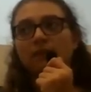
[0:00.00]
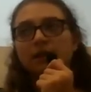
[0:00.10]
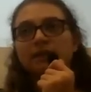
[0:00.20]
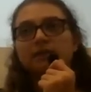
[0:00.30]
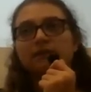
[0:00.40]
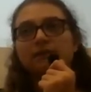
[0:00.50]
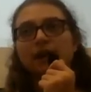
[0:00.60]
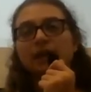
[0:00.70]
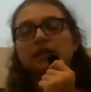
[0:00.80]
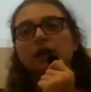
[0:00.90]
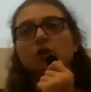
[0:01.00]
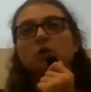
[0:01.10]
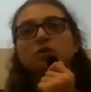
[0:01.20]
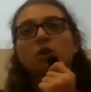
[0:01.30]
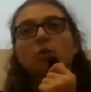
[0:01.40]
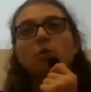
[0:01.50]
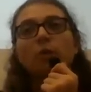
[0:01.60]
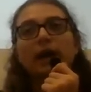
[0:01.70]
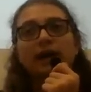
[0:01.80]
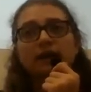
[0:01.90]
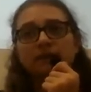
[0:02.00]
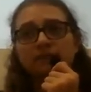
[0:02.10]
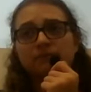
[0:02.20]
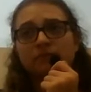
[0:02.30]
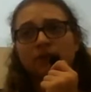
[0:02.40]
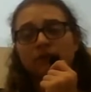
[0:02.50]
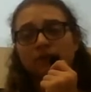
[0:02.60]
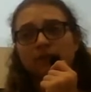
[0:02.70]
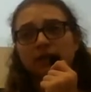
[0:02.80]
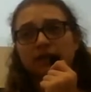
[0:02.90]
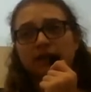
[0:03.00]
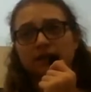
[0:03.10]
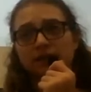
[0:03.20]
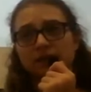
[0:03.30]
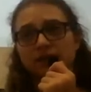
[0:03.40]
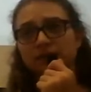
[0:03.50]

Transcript: is the vein that goes away from the intestine.